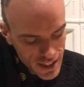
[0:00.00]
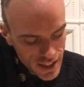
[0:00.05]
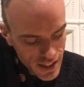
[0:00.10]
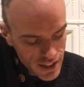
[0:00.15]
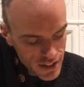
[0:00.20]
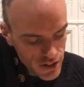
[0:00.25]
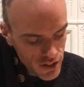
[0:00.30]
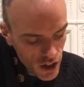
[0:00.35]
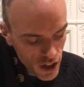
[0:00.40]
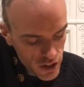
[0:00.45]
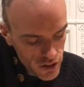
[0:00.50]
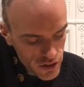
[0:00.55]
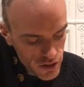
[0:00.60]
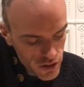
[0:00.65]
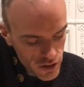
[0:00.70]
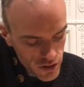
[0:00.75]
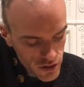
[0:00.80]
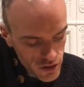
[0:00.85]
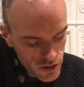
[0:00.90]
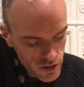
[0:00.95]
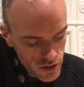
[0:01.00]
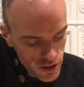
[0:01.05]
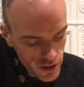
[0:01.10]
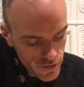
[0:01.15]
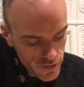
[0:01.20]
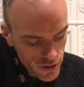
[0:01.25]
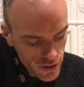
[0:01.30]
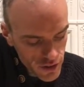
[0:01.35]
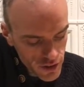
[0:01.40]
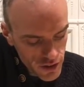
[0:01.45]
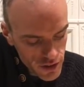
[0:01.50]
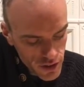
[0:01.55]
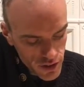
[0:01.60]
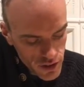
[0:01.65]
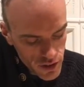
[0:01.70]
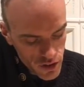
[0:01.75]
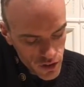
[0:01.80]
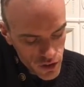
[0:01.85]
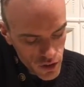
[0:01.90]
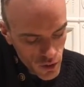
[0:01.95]
As doctors differ,
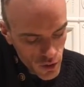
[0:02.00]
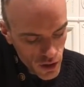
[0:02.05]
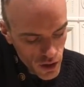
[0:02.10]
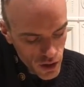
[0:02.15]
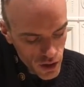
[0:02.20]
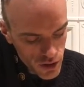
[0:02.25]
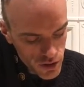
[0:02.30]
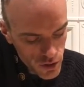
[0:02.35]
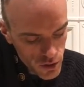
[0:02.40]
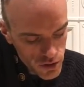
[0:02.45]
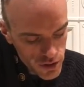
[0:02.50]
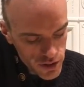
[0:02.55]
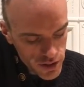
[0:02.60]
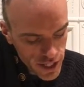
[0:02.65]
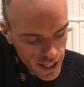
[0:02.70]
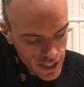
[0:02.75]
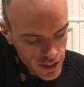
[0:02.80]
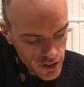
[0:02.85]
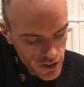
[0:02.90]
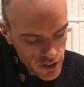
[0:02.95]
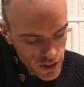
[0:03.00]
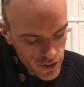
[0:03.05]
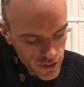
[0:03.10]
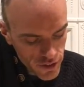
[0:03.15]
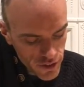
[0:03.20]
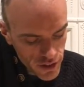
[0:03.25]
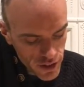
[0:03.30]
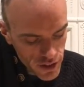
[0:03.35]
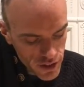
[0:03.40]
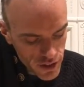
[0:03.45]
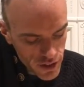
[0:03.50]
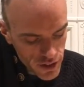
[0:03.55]
so also sages differ in